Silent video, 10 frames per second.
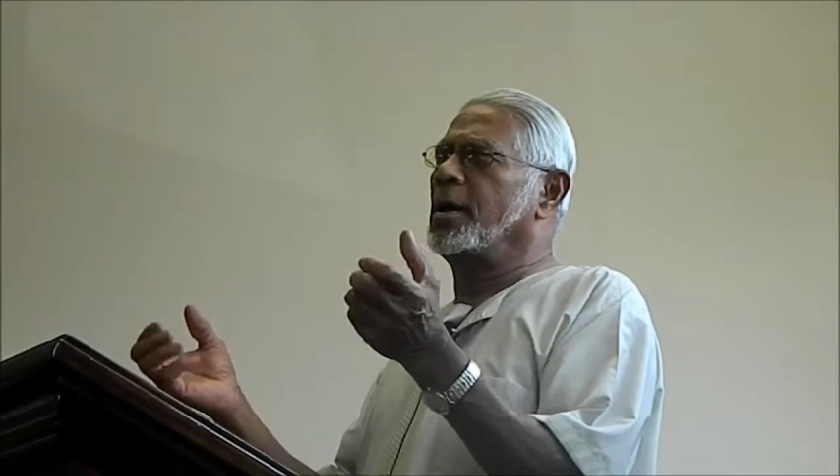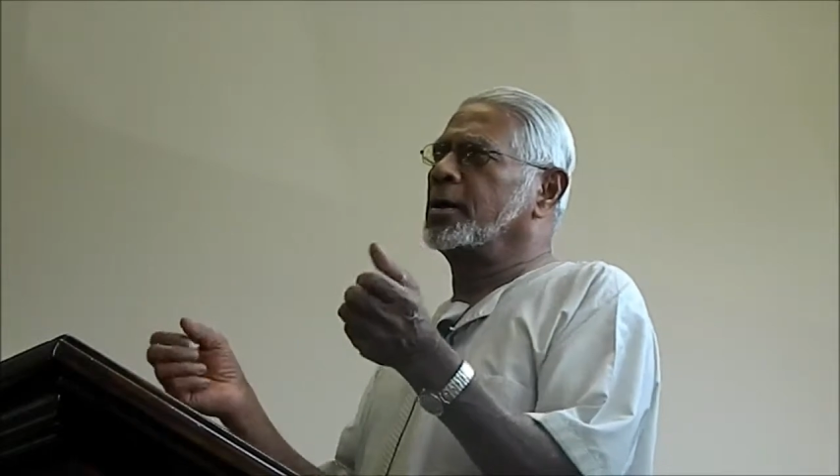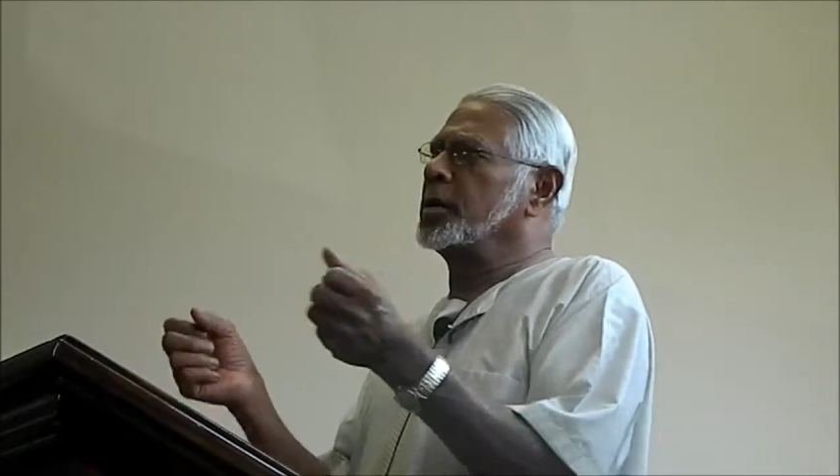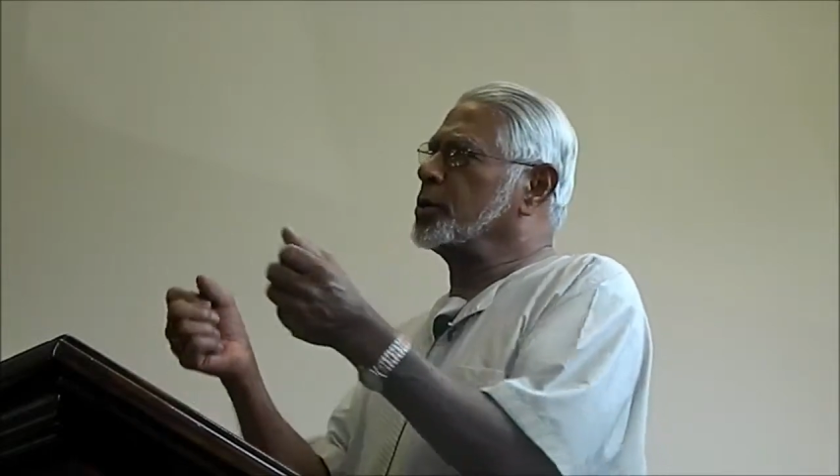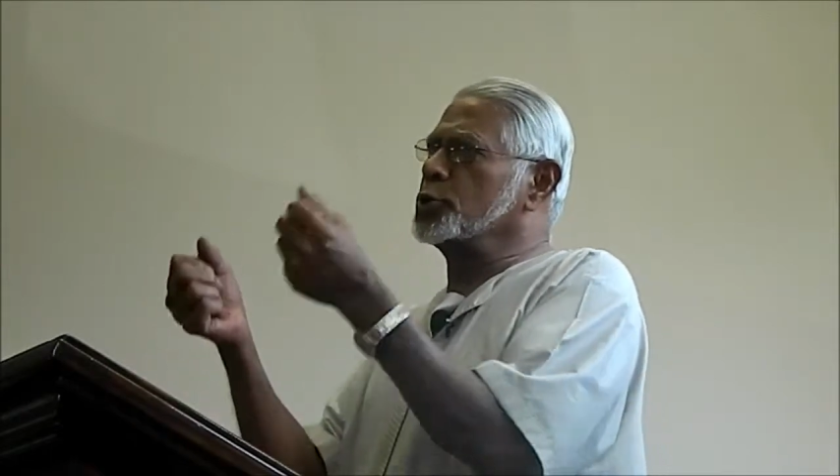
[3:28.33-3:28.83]

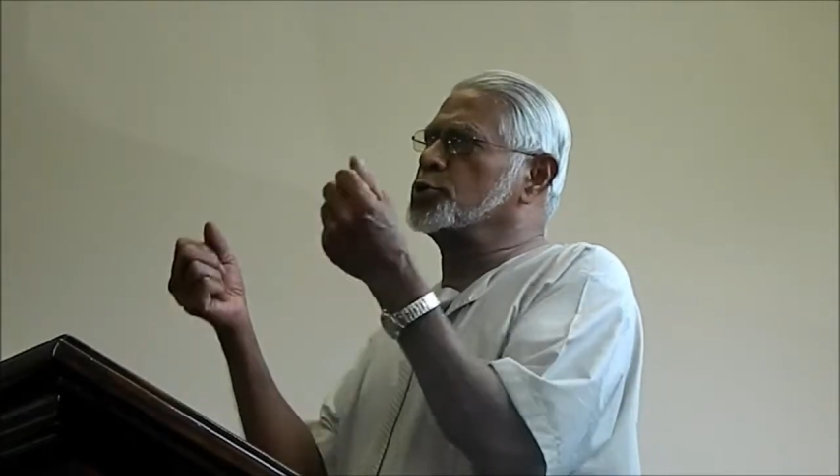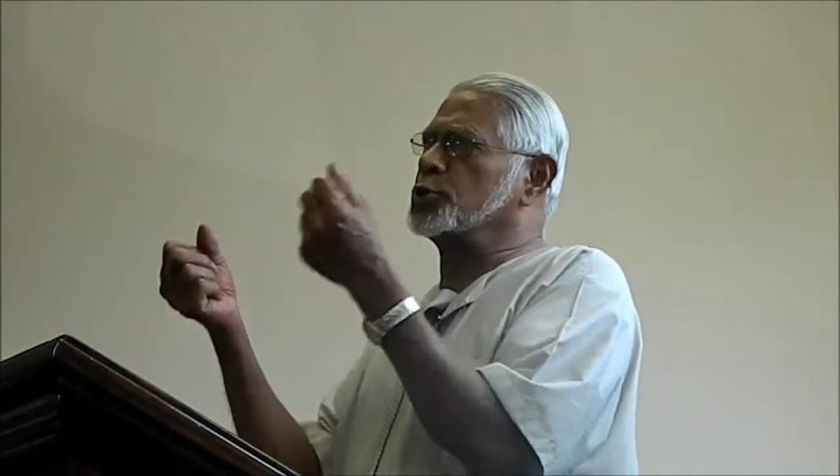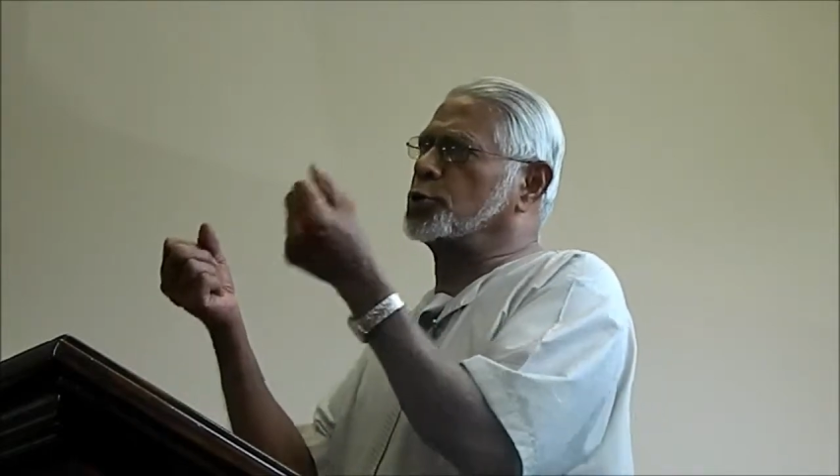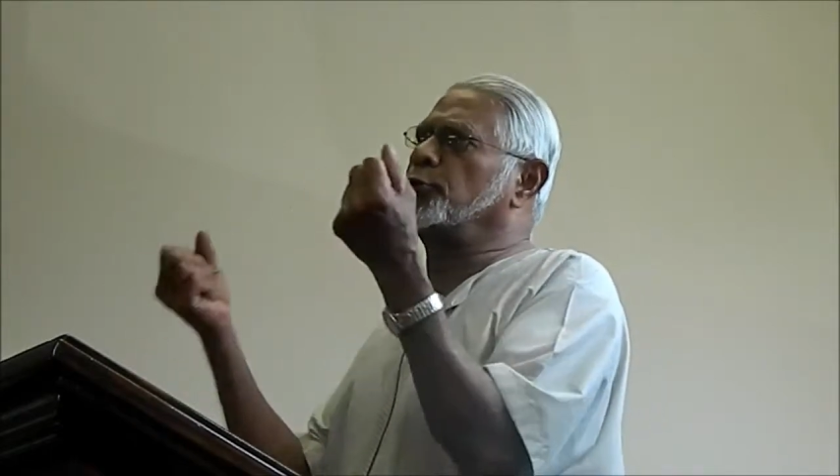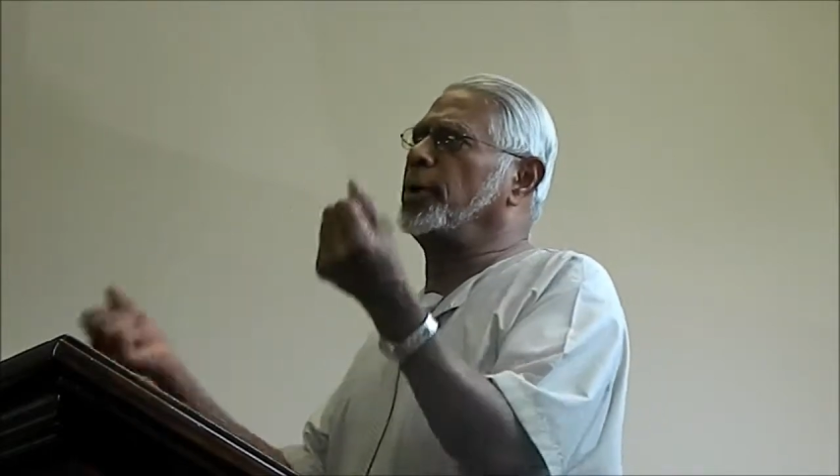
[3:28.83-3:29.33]
that you
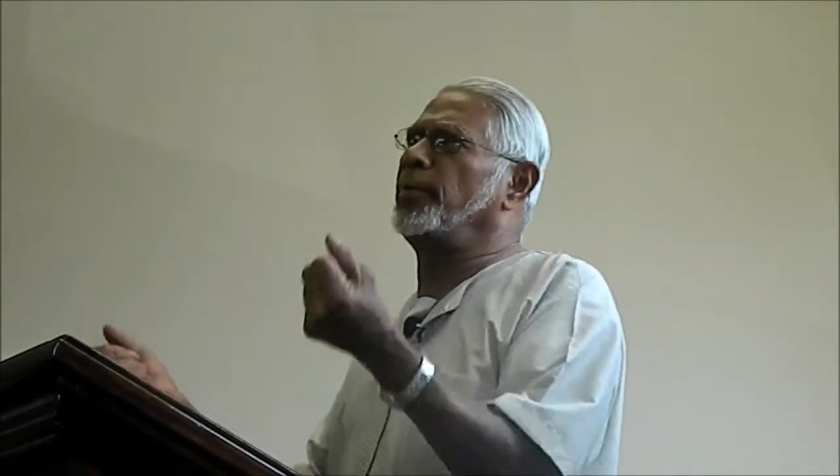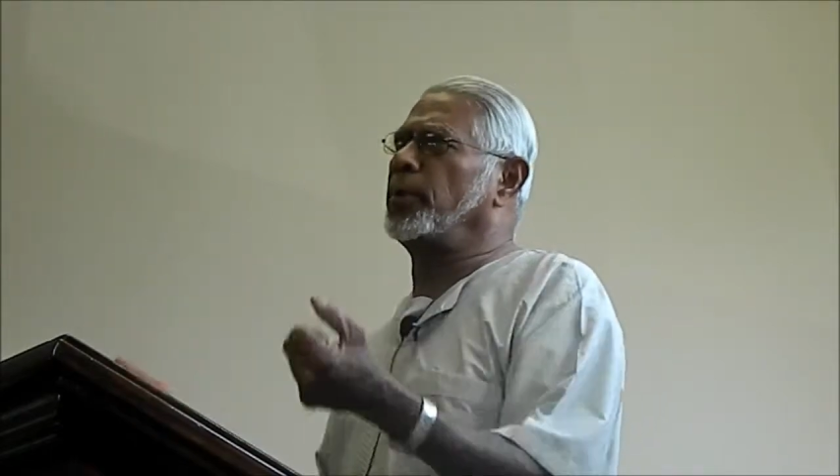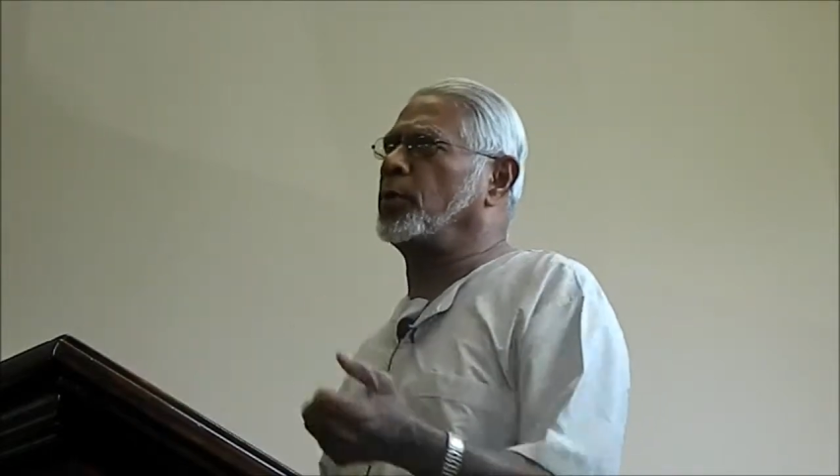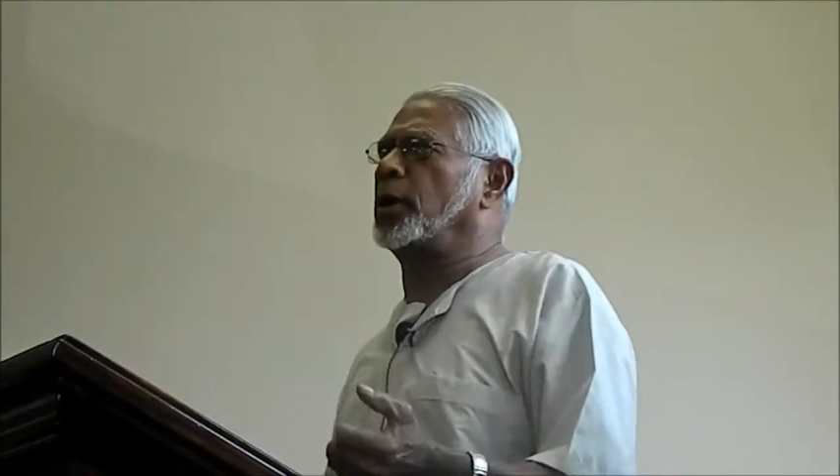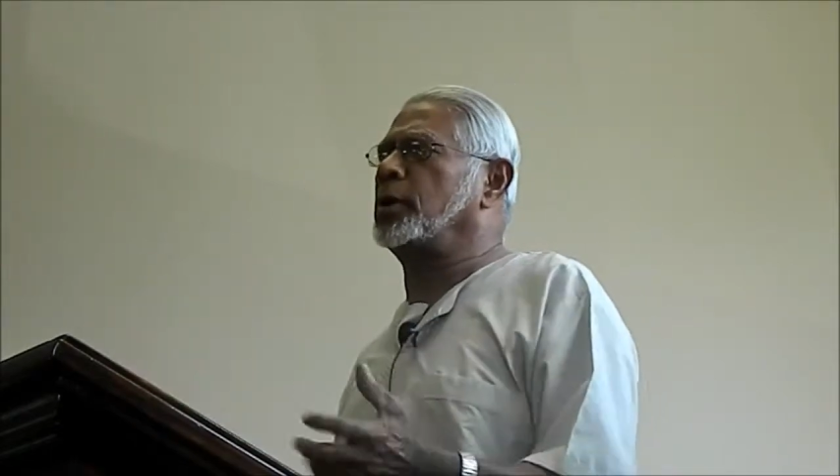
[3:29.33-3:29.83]
should
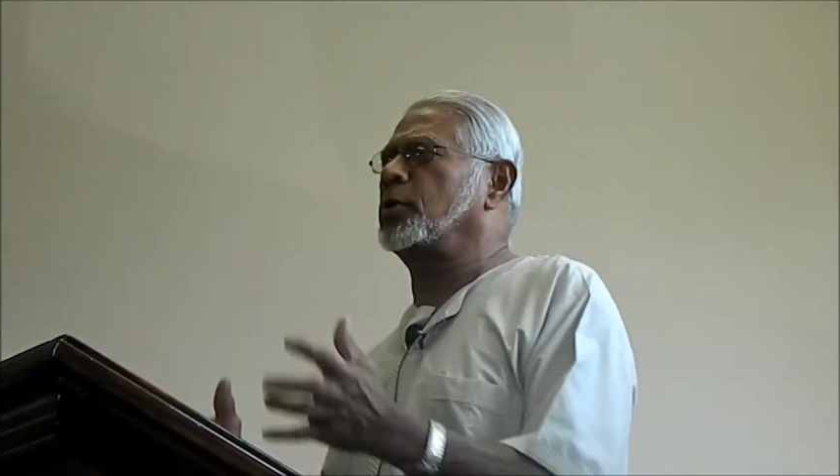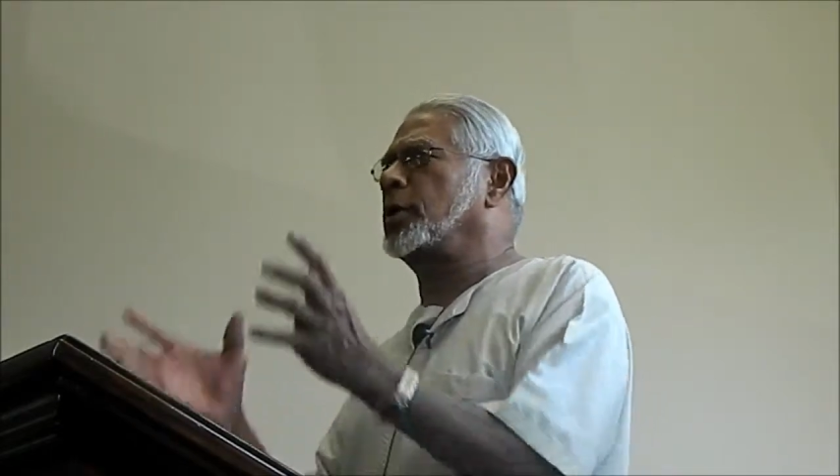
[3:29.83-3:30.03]
tremble when you